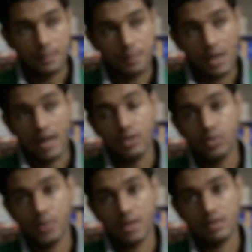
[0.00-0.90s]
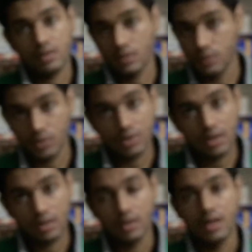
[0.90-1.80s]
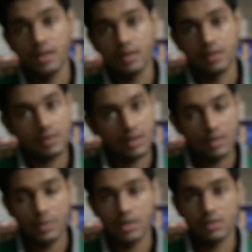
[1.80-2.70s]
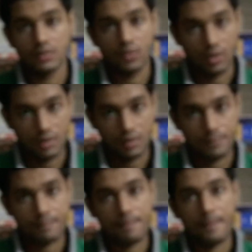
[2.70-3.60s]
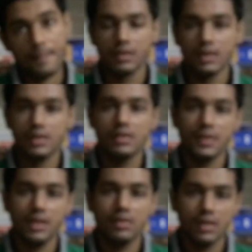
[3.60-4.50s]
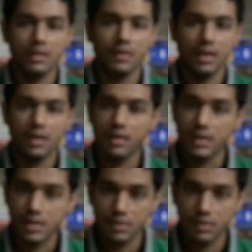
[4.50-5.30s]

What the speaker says: plateau pressures of more than 30 centimeters of water. This is when you'll require rescue